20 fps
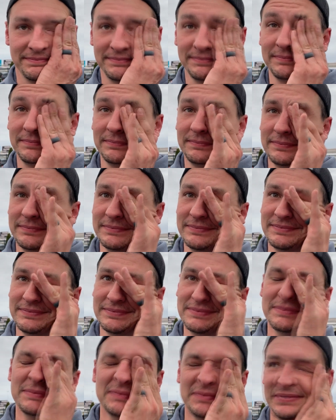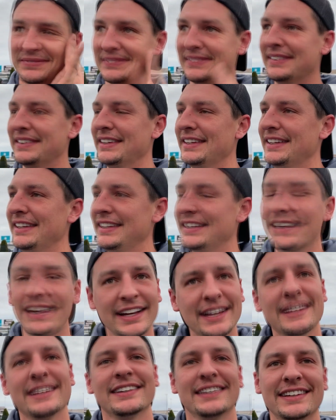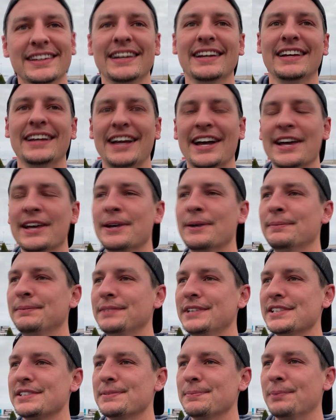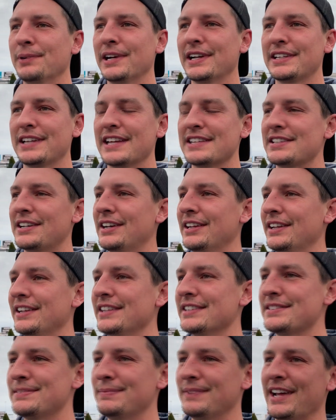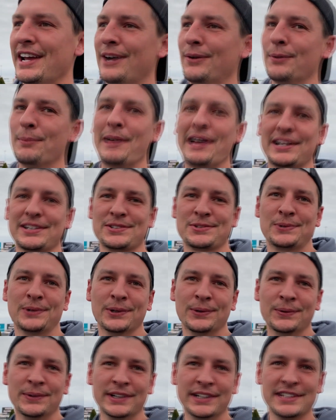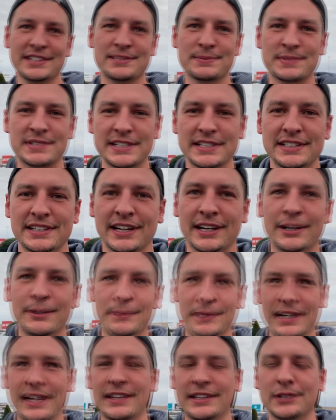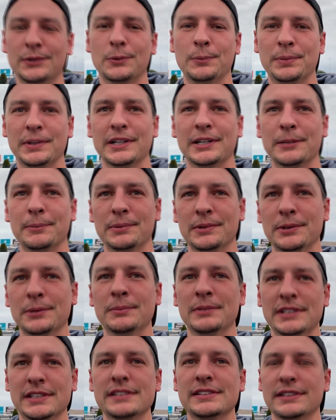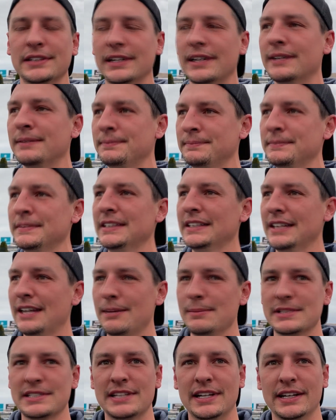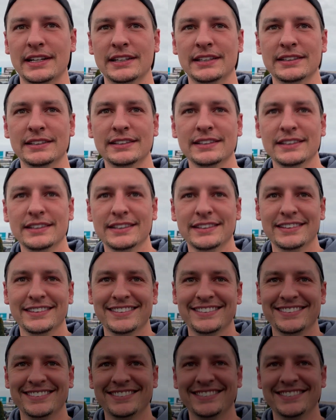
you excited to run tomorrow? Yeah. I am. Just some practice. That's all it is. Now we're back at square one. Need some seat time, and I think we'll pick up a little bit. So yeah, I'm excited. Cool.